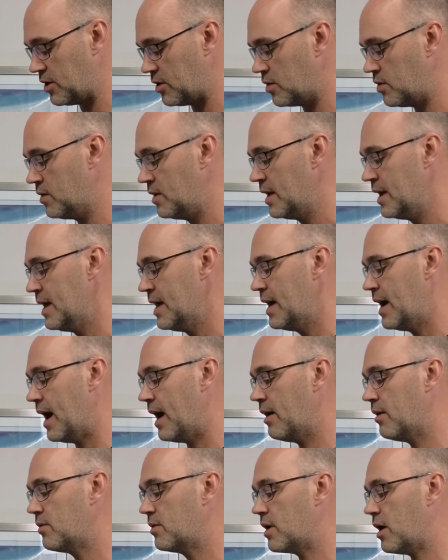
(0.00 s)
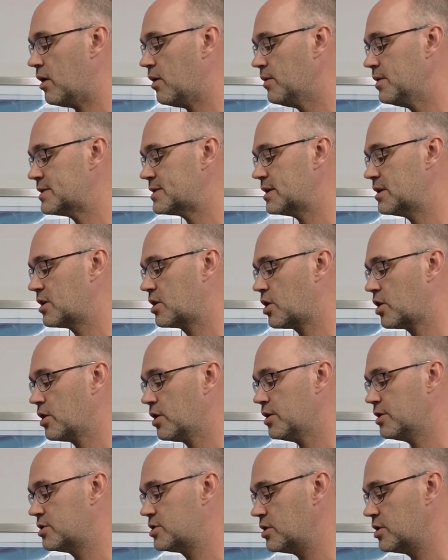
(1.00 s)
view, I would always
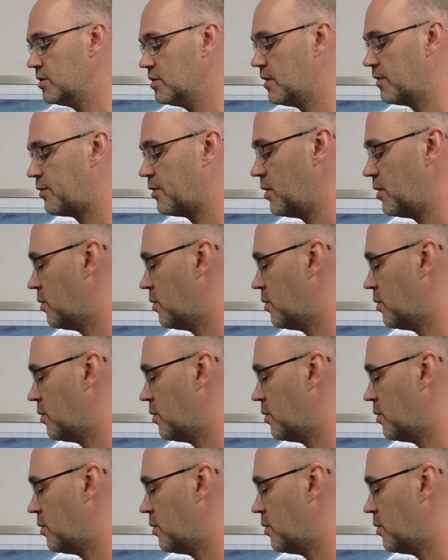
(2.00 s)
encourage you, if